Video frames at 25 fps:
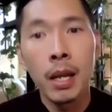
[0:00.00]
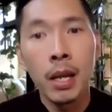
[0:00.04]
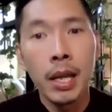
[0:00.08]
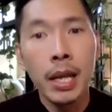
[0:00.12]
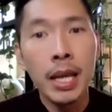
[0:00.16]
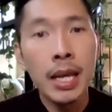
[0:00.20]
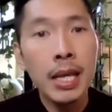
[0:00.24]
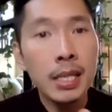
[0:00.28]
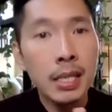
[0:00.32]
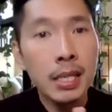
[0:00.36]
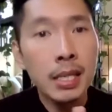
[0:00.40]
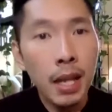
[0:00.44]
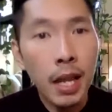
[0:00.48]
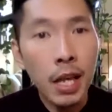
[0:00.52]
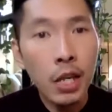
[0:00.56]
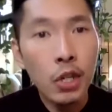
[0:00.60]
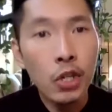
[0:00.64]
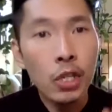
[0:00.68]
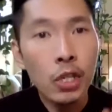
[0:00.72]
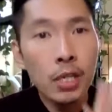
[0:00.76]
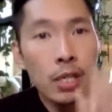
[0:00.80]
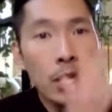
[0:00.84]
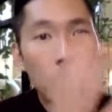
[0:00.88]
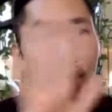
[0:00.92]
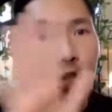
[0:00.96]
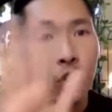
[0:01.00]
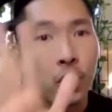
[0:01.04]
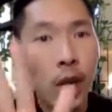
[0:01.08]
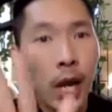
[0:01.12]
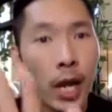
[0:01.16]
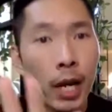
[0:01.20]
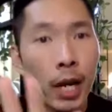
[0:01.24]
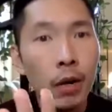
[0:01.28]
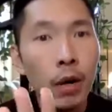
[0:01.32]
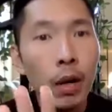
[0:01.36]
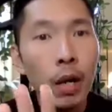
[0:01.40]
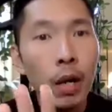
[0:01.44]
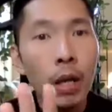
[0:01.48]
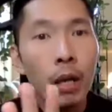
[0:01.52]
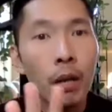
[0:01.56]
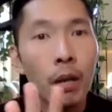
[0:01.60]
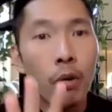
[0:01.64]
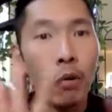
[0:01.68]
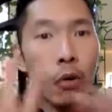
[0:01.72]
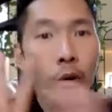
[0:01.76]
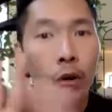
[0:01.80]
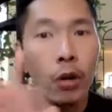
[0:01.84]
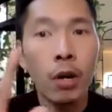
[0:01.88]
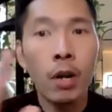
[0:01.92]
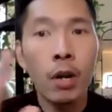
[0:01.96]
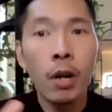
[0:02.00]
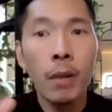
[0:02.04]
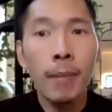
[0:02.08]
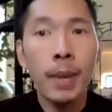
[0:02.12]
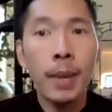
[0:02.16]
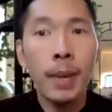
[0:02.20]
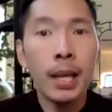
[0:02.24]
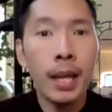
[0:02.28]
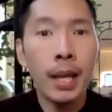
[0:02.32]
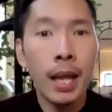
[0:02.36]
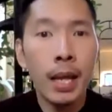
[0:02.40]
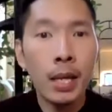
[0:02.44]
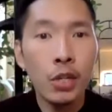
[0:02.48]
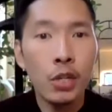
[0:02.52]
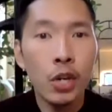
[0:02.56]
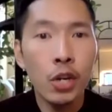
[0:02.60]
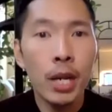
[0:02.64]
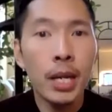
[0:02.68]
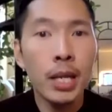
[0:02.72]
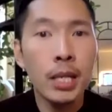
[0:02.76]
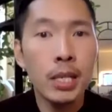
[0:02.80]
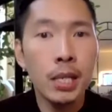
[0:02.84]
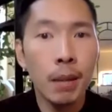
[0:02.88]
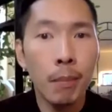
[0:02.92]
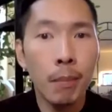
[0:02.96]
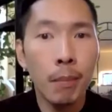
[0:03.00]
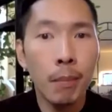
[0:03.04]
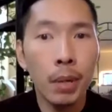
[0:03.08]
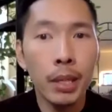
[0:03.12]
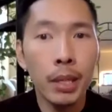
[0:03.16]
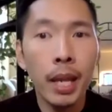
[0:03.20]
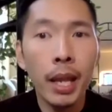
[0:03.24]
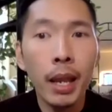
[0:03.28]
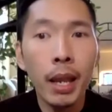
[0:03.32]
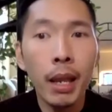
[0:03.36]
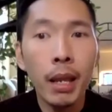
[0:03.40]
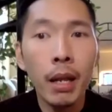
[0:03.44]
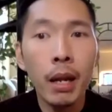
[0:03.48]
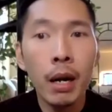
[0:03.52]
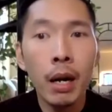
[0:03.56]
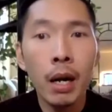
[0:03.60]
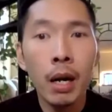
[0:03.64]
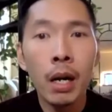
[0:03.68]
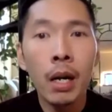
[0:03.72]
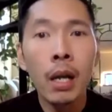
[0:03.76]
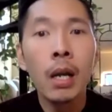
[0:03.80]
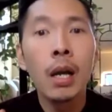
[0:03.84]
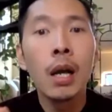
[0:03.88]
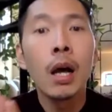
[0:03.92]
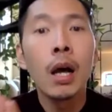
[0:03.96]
East Asians in general, or mainland Chinese in particular,